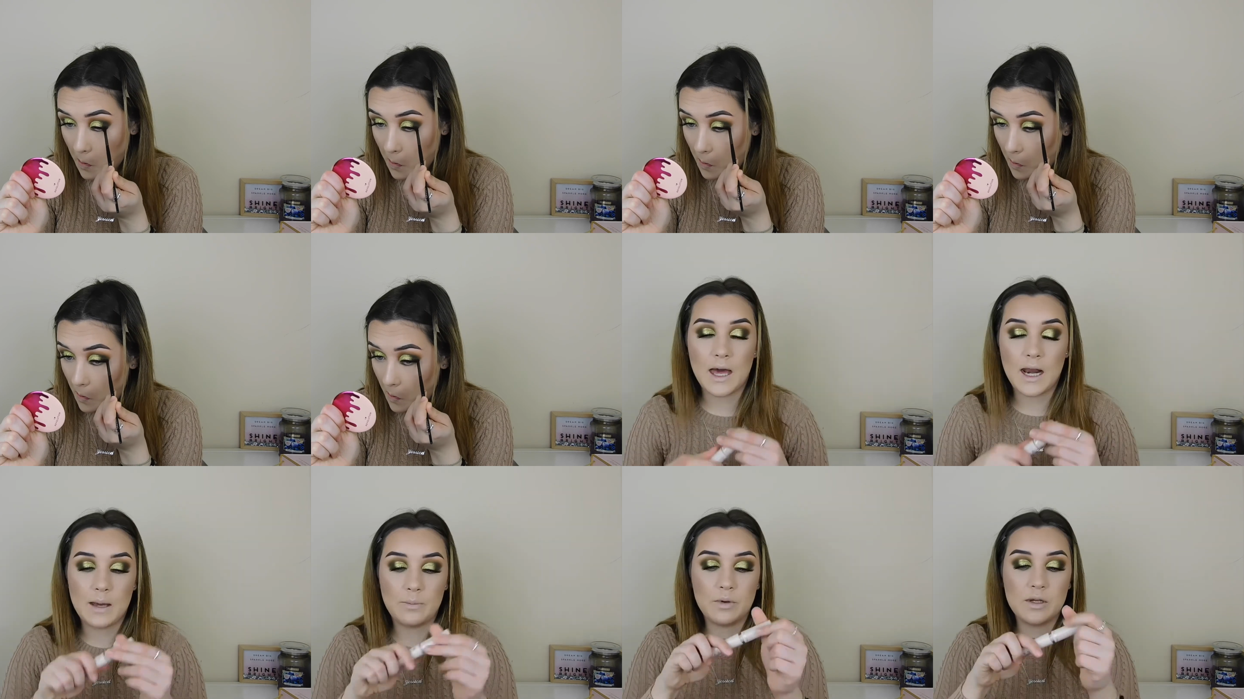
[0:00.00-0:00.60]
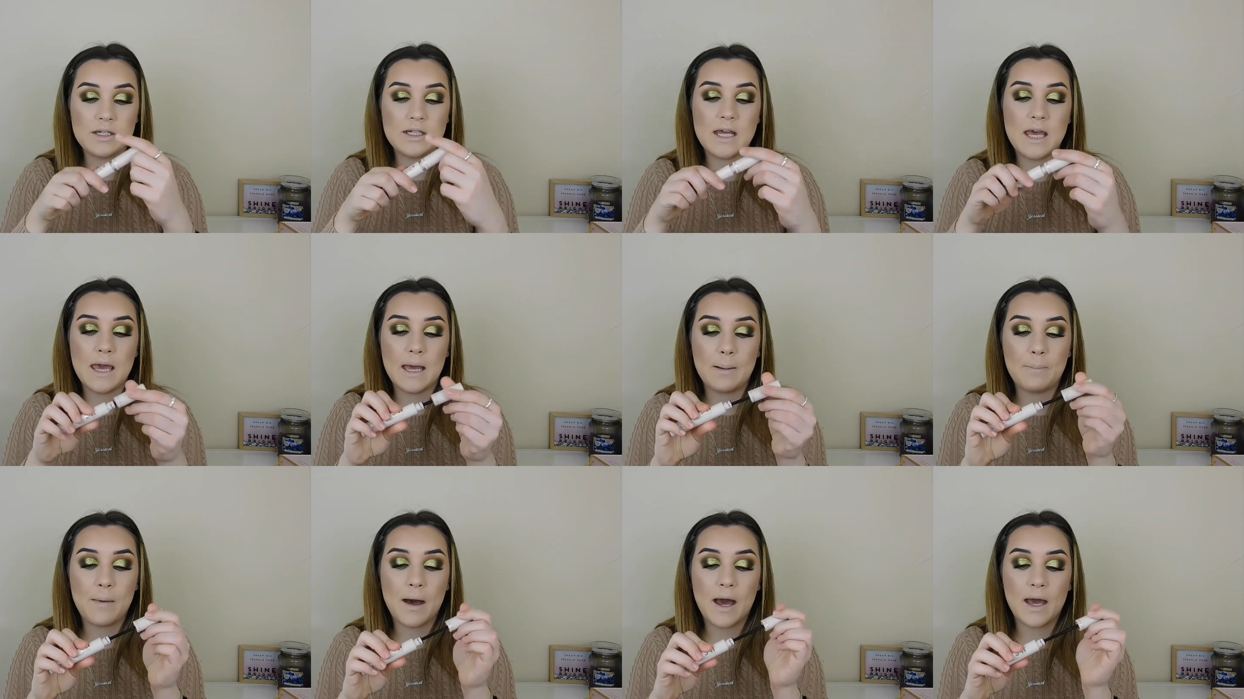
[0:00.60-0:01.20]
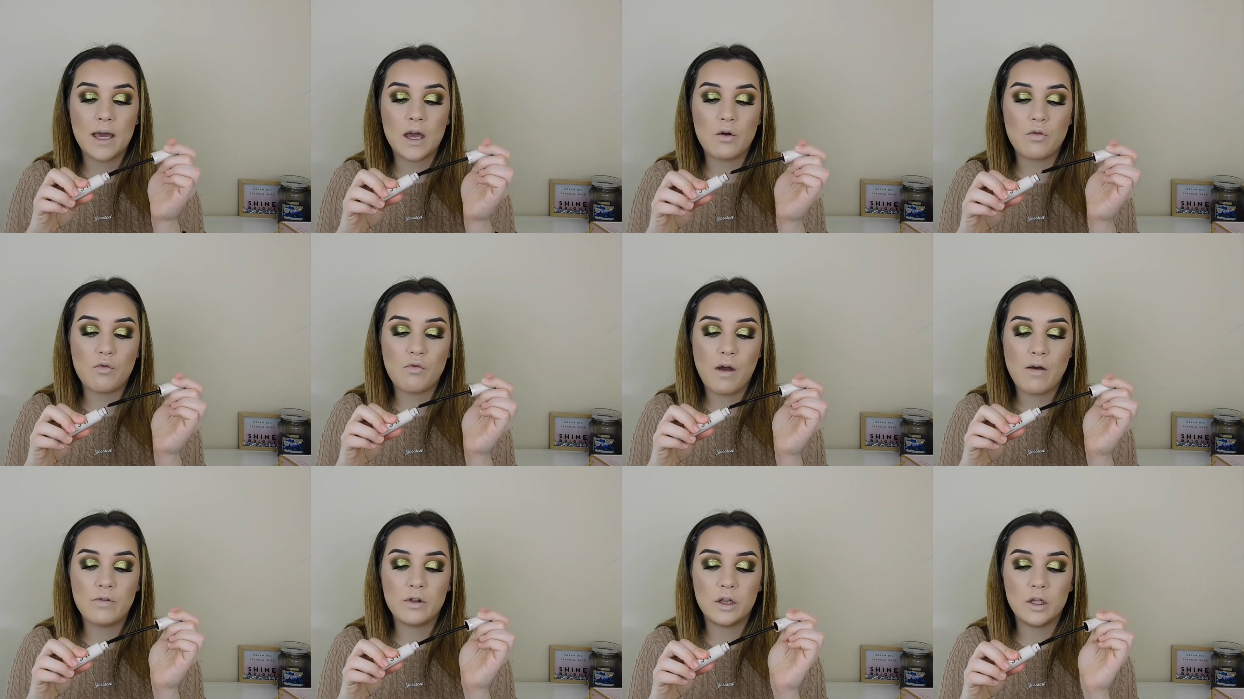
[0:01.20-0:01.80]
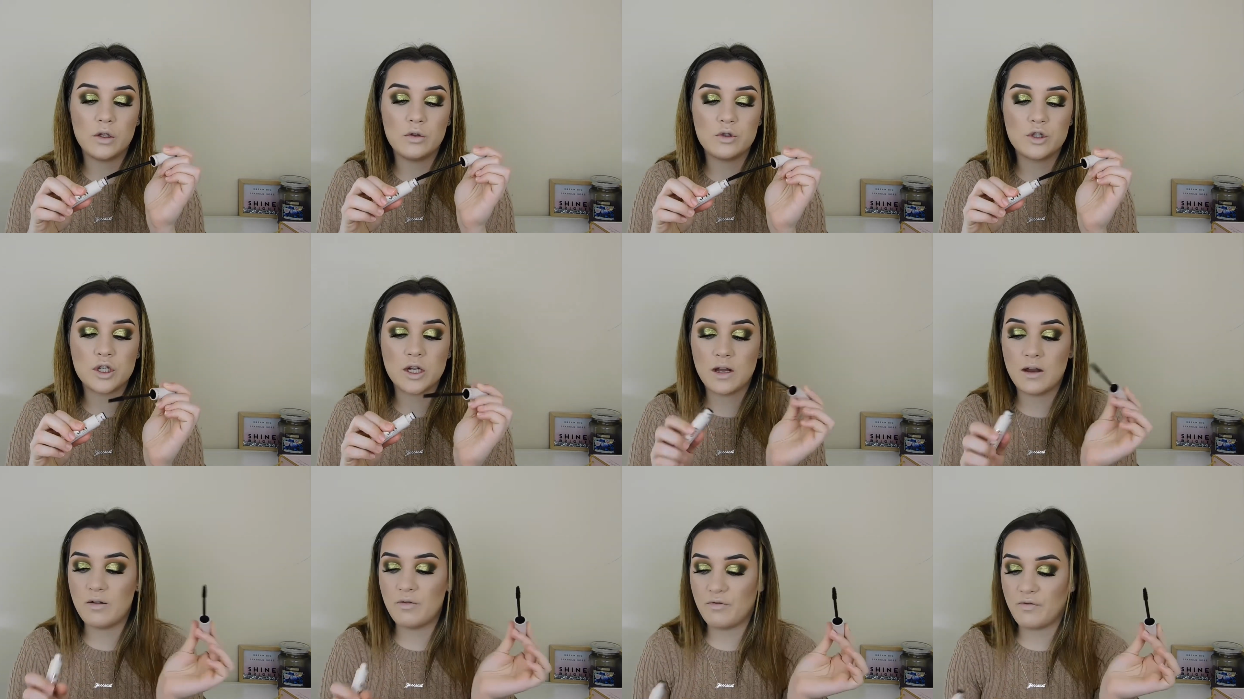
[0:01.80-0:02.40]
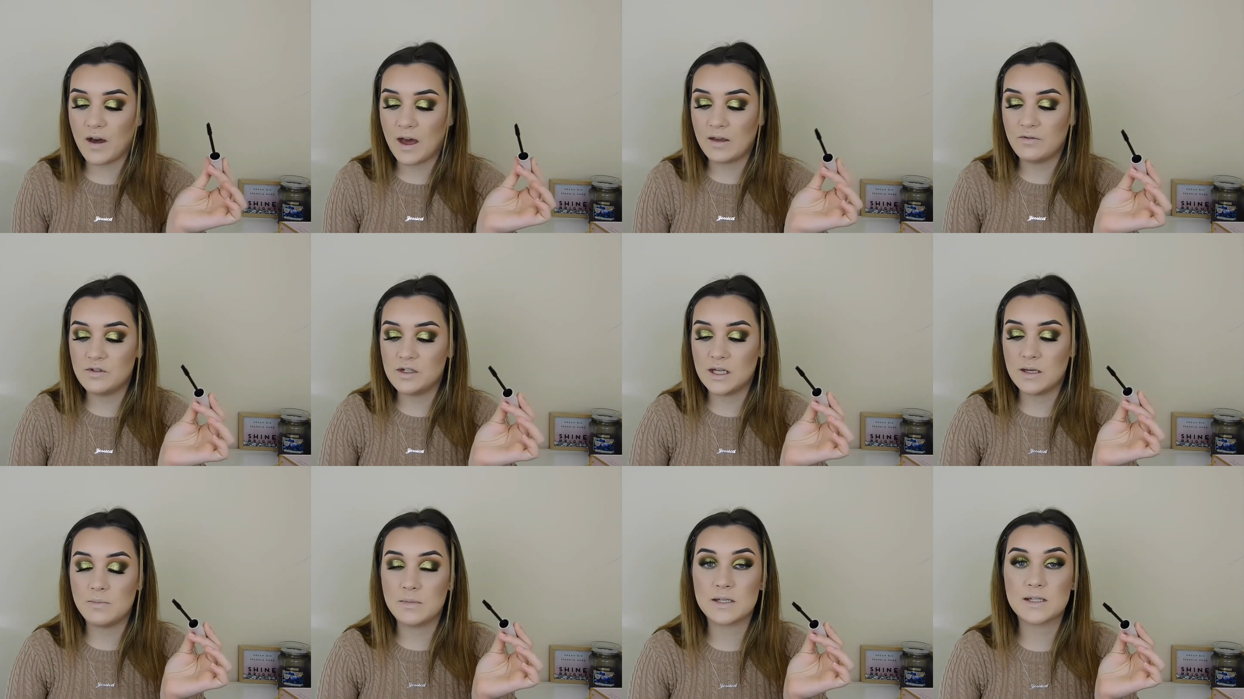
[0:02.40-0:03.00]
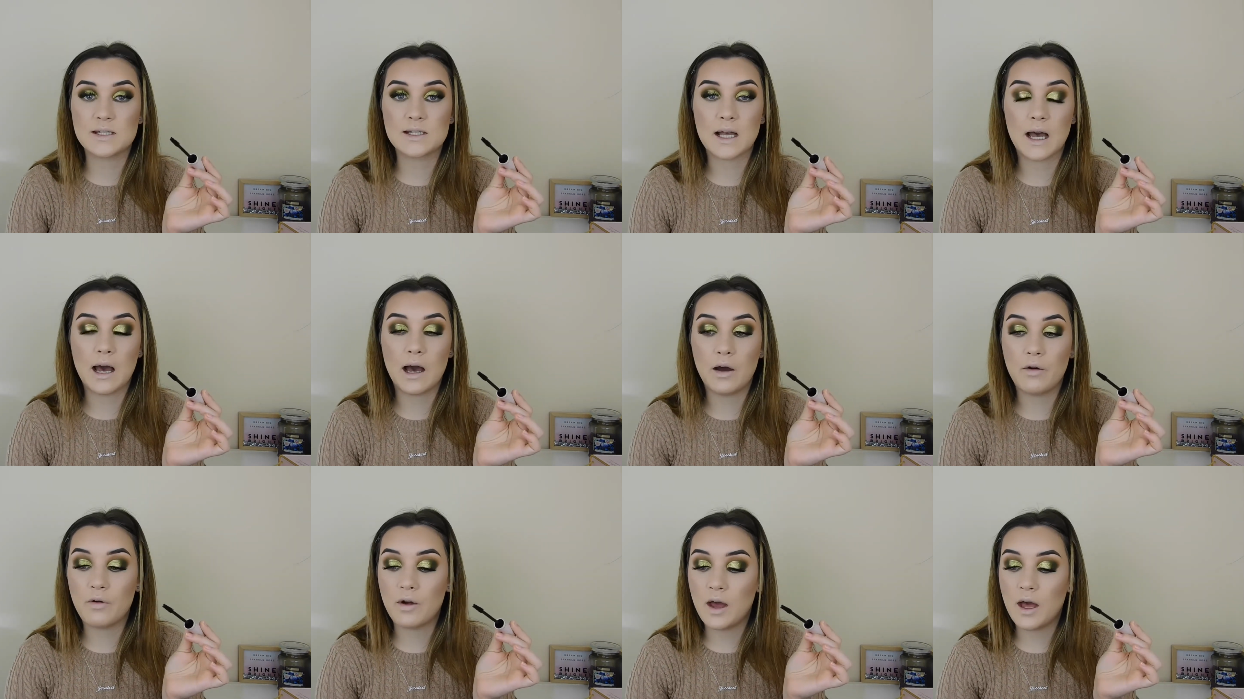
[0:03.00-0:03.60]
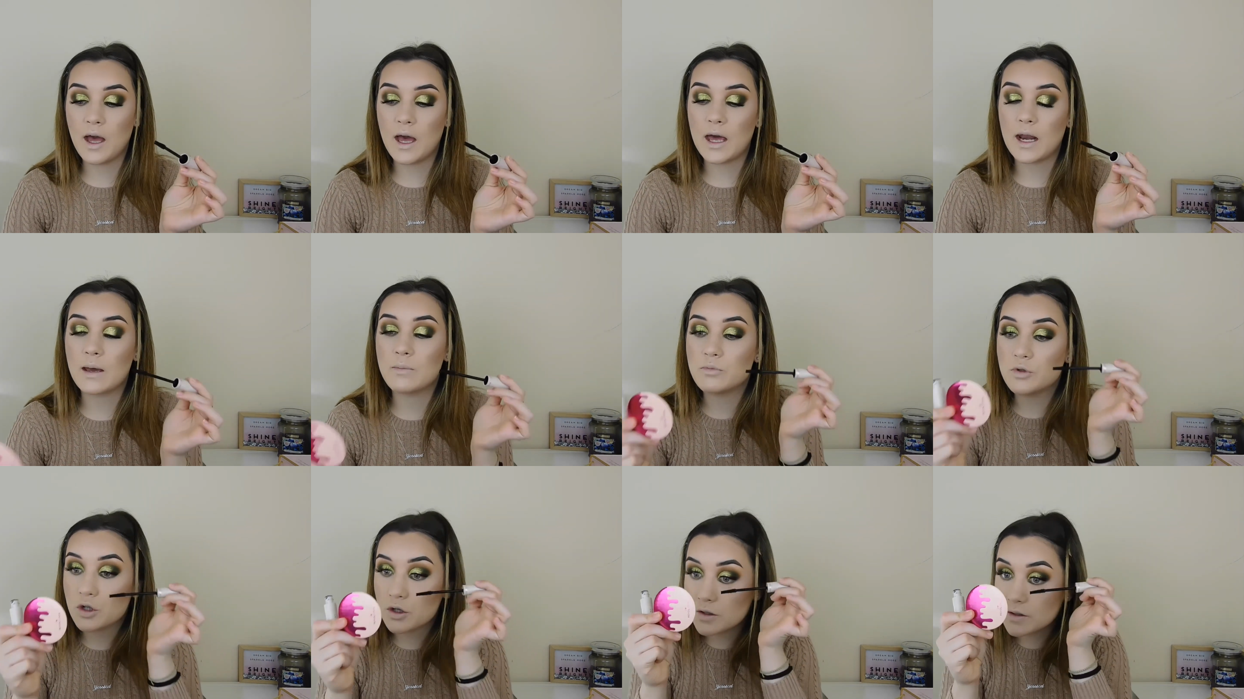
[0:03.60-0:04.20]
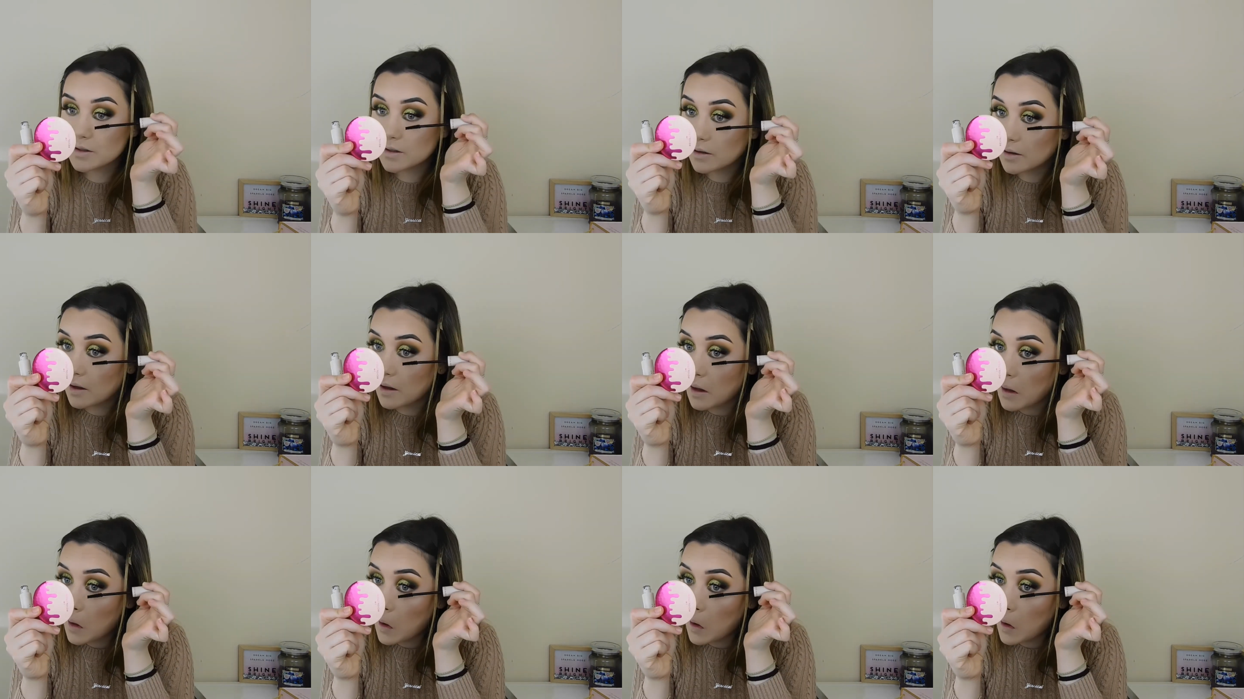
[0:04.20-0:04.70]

And I'm going to take my Revolution 5D mascara and I'm just going to